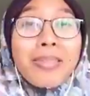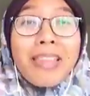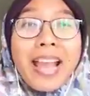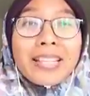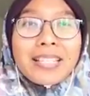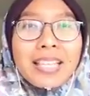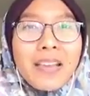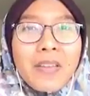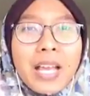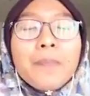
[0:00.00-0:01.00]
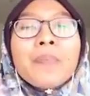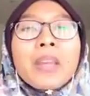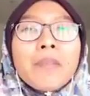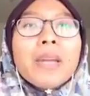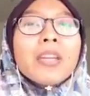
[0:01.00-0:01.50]
Thanksgiving.
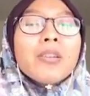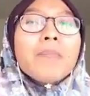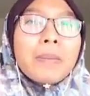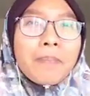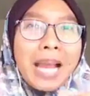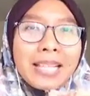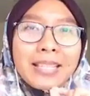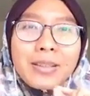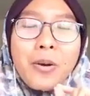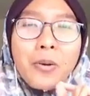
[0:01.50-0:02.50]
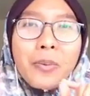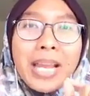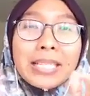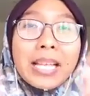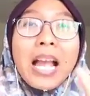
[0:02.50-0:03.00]
May you be blessed
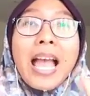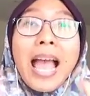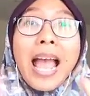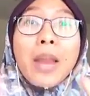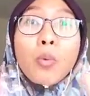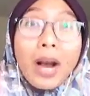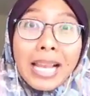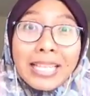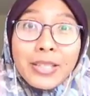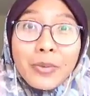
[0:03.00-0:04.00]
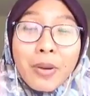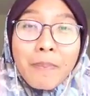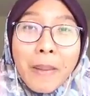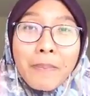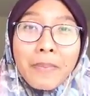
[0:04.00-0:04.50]
always. And while I still
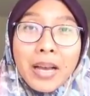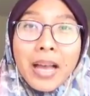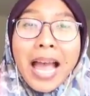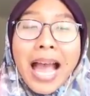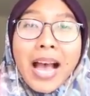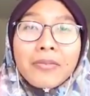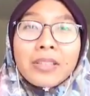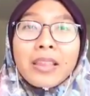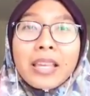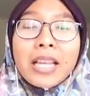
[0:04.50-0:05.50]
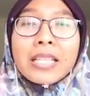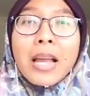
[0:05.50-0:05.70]
remember, after this,